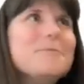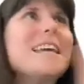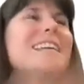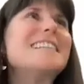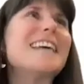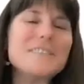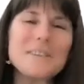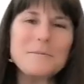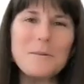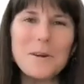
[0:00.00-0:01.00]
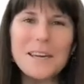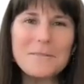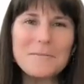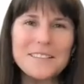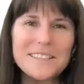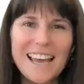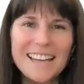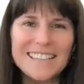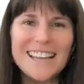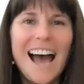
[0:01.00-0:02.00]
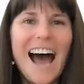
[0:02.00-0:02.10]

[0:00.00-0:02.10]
We can daydream and we can pretend.